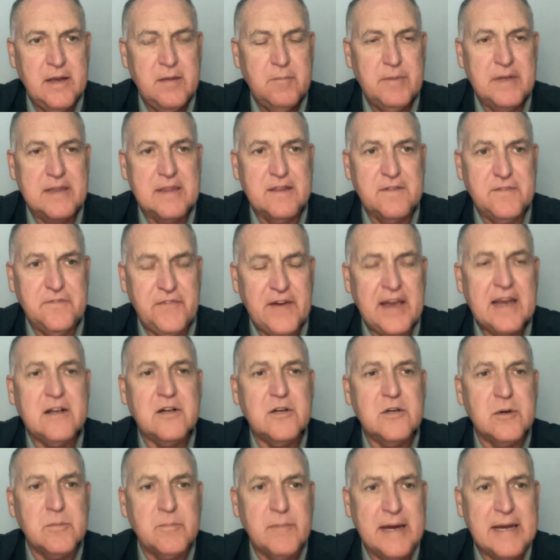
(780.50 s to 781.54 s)
But the
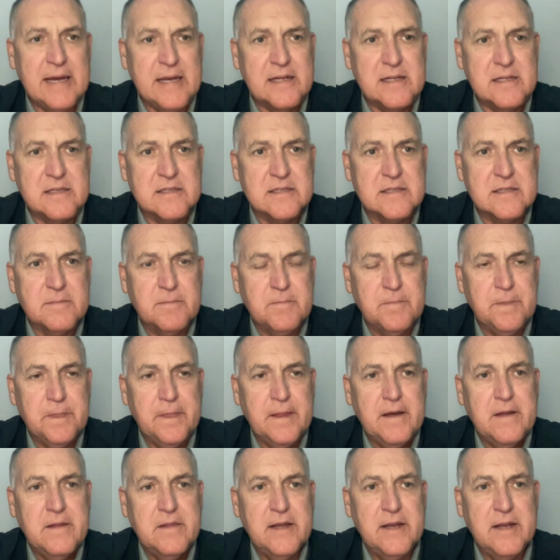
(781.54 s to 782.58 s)
fact remains
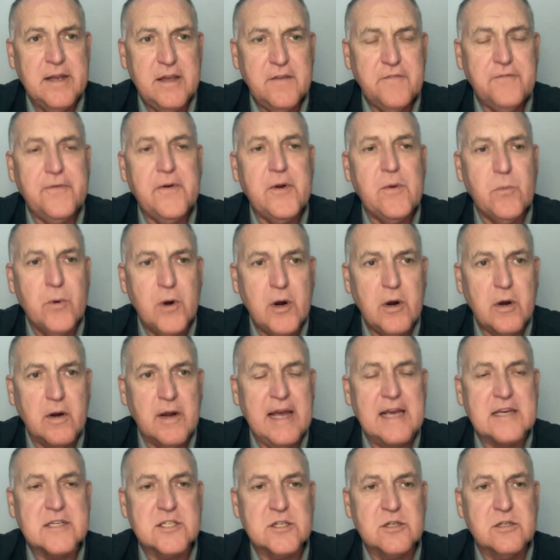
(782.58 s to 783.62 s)
that if we were,
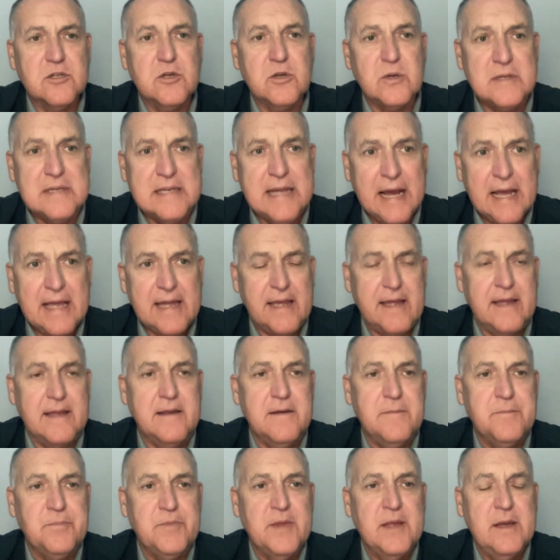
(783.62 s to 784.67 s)
as today,
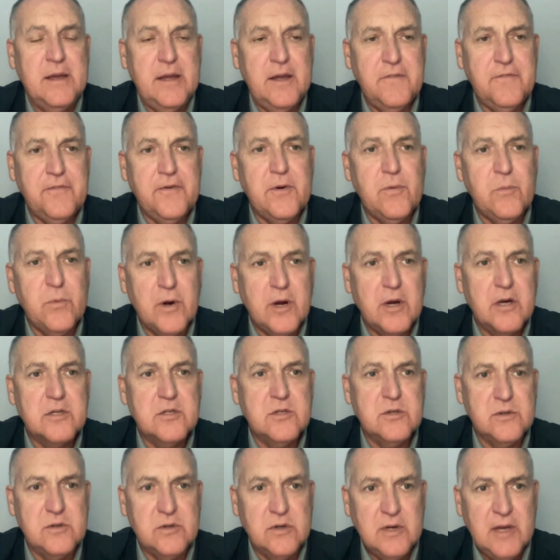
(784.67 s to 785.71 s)
if we were
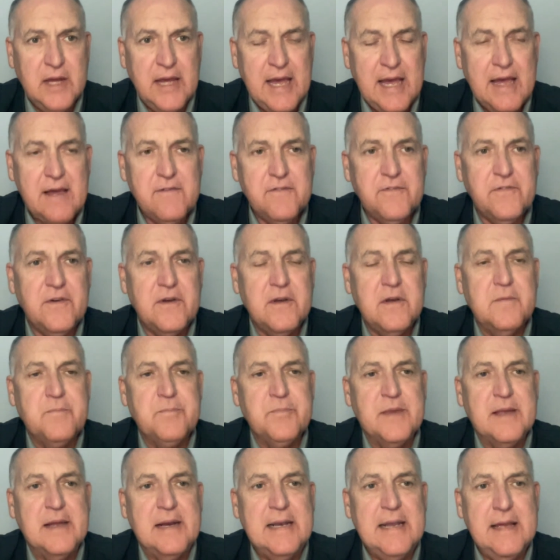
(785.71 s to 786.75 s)
to have
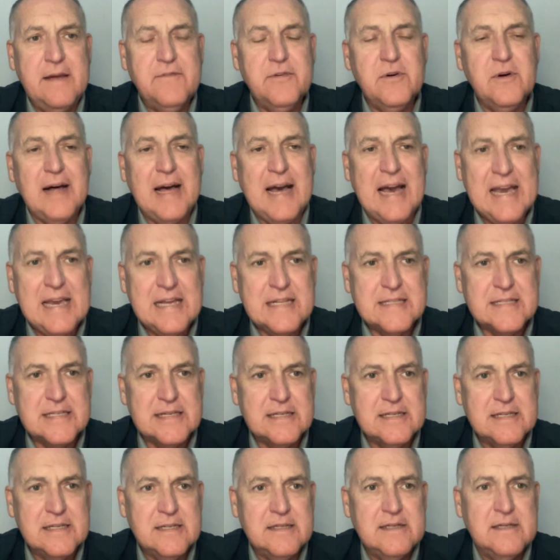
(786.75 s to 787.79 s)
level 8
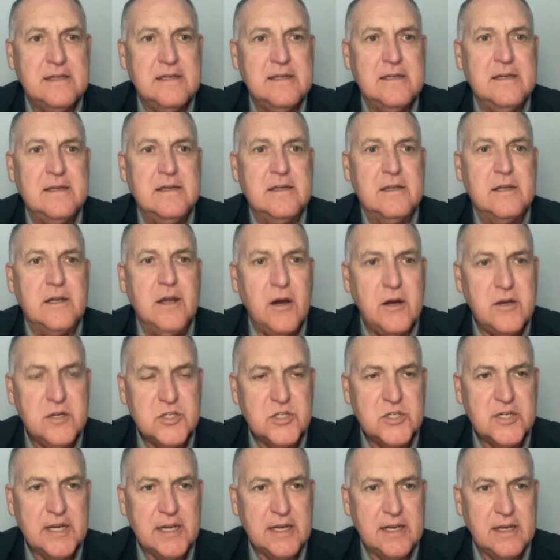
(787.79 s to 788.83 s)
load
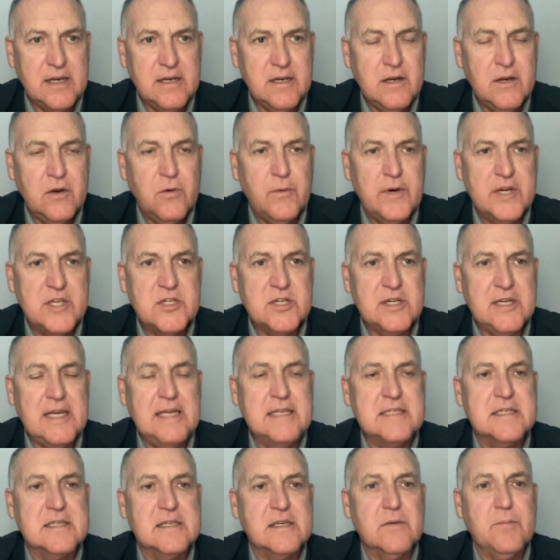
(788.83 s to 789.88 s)
shedding, which
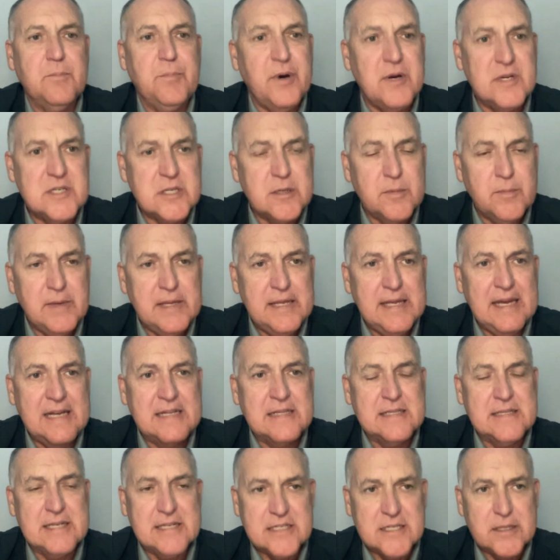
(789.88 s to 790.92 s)
is possibly
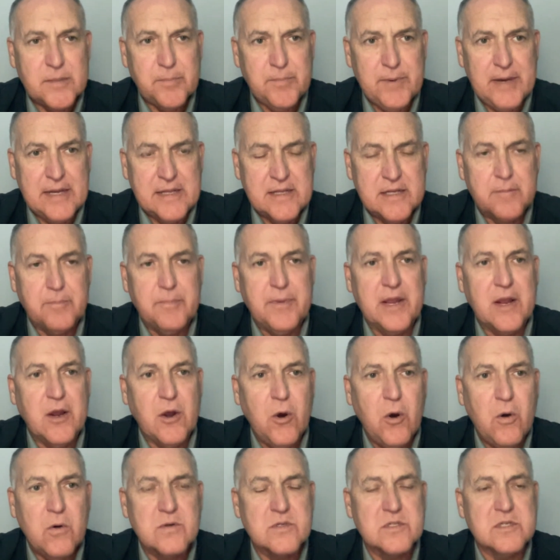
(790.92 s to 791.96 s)
anticipated
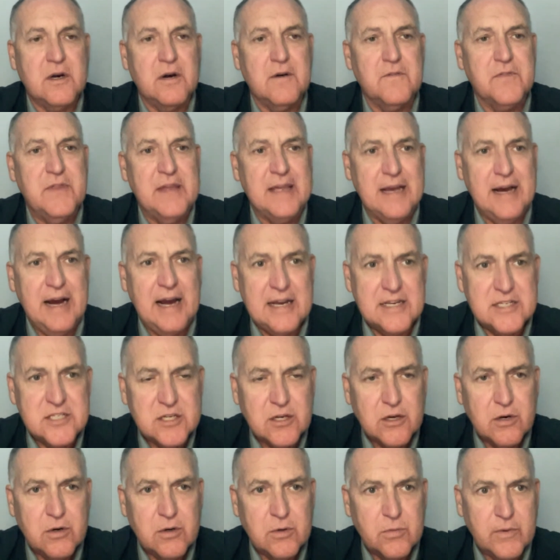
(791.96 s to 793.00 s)
because of the ice
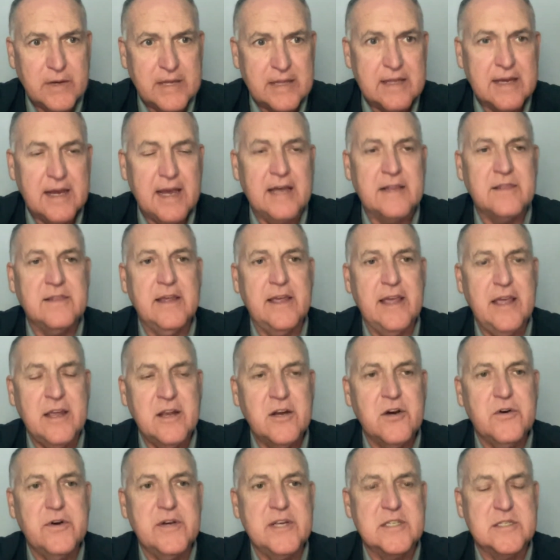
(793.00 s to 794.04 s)
cold weather and the
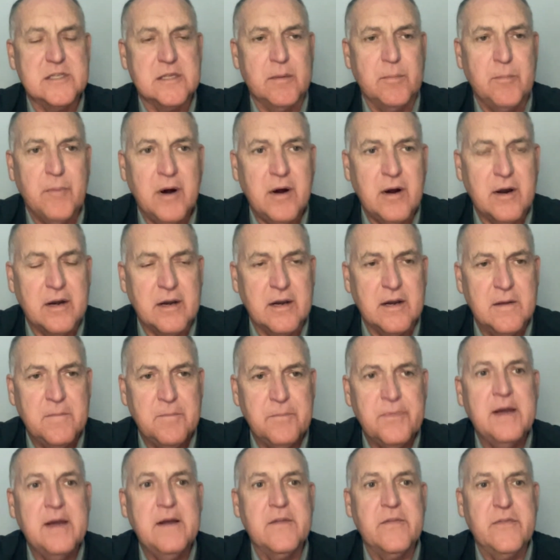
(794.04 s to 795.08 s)
increased demand,
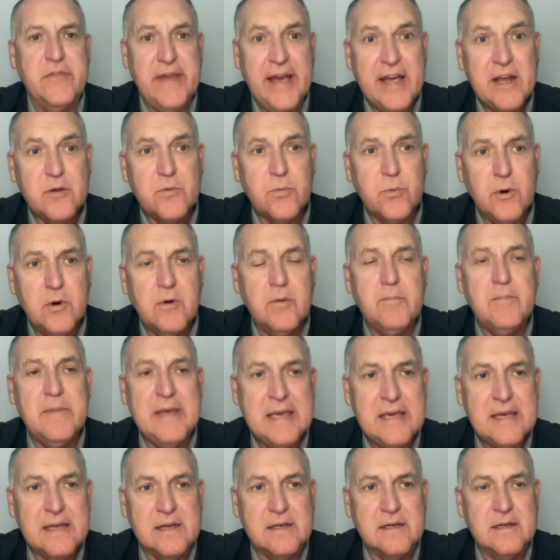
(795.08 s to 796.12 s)
that will
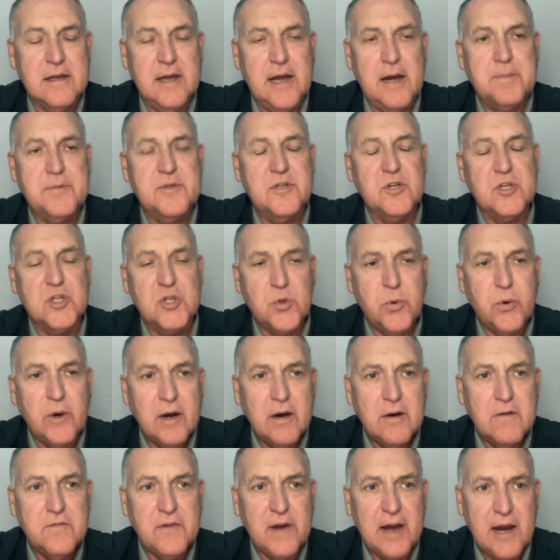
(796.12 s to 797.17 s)
mean up to
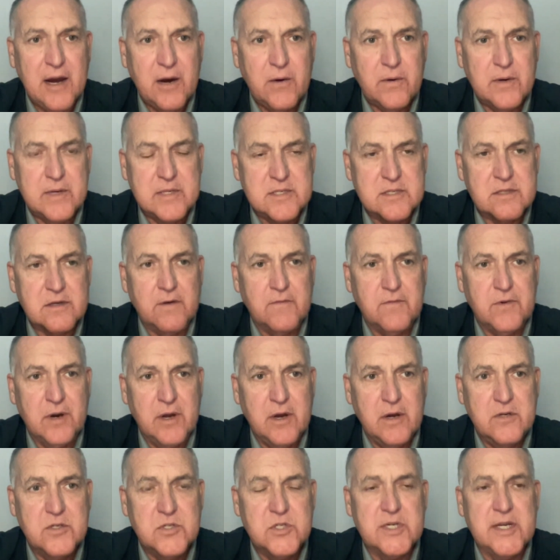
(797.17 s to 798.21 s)
12 hours of
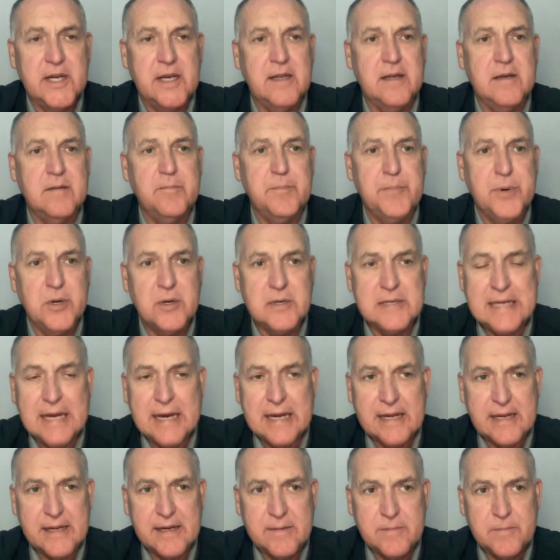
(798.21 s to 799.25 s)
load shedding per
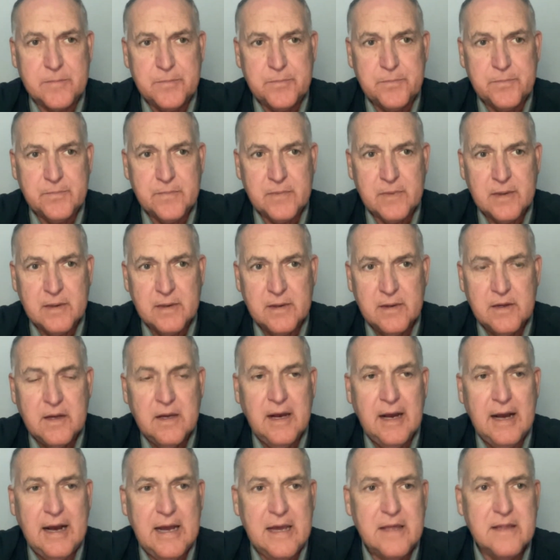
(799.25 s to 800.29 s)
day,
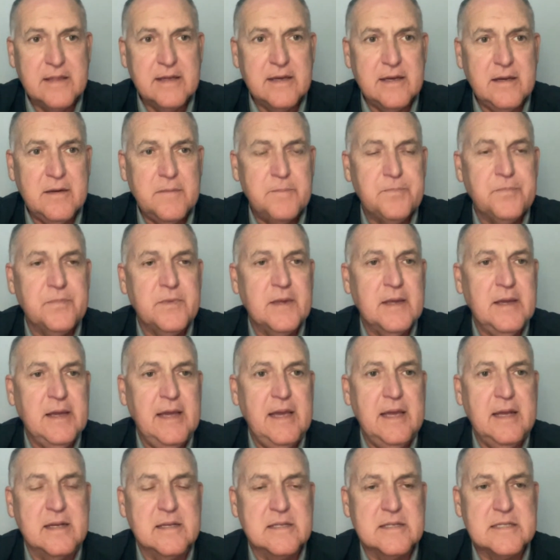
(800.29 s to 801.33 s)
either
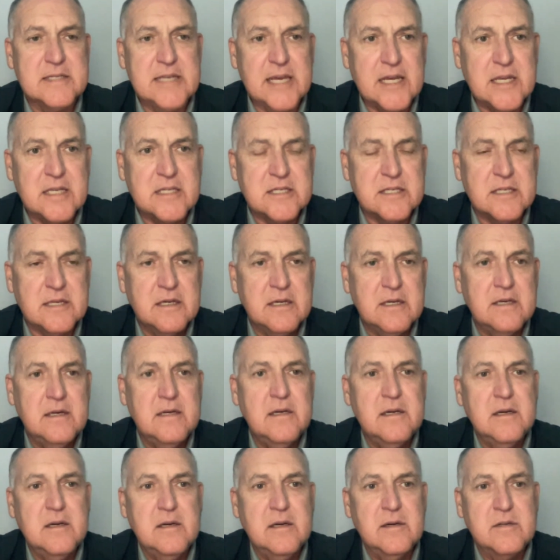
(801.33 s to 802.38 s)
in 6
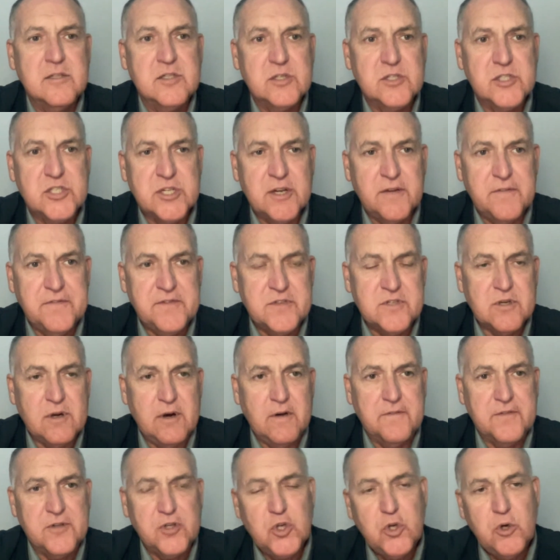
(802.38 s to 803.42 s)
shifts
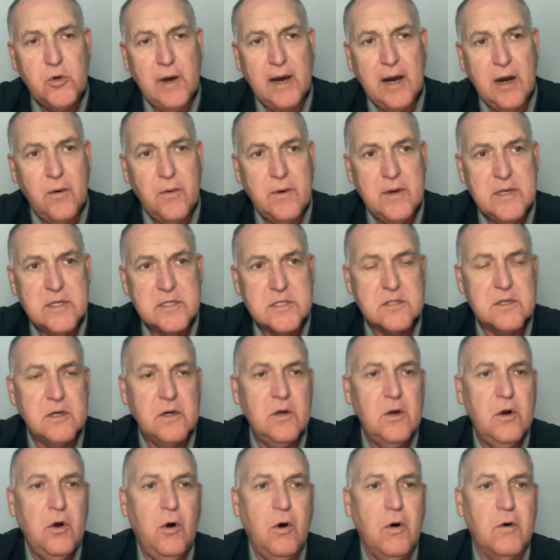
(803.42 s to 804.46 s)
of 2 hours
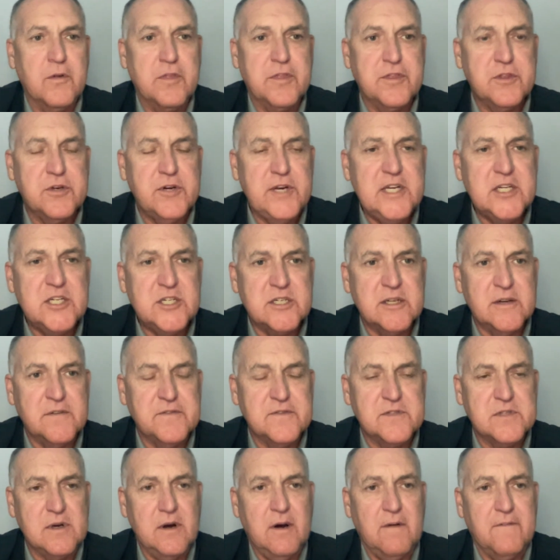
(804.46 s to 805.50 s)
or 3
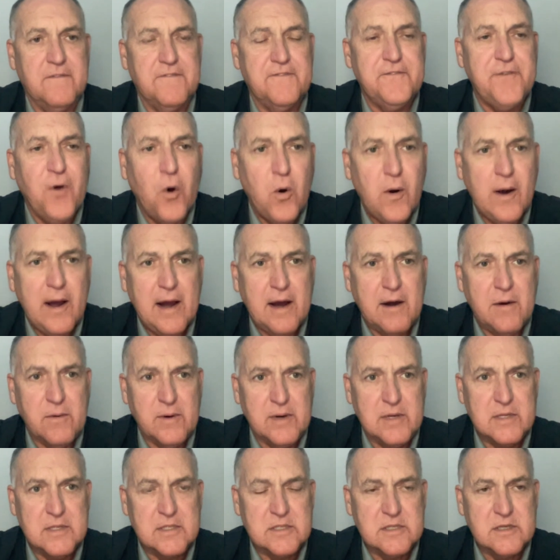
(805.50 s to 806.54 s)
shifts of 4
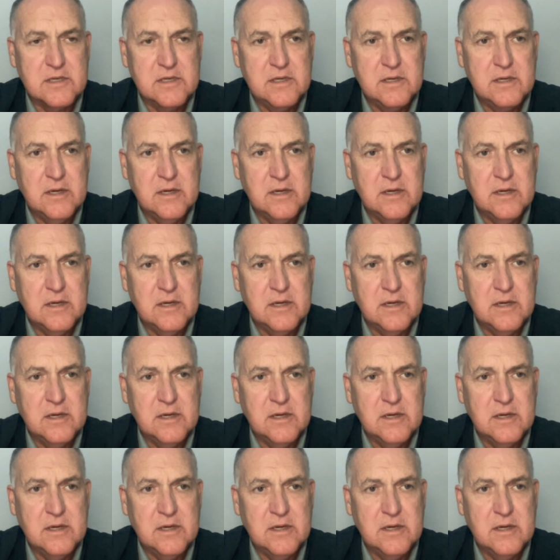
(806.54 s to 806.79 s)
hours.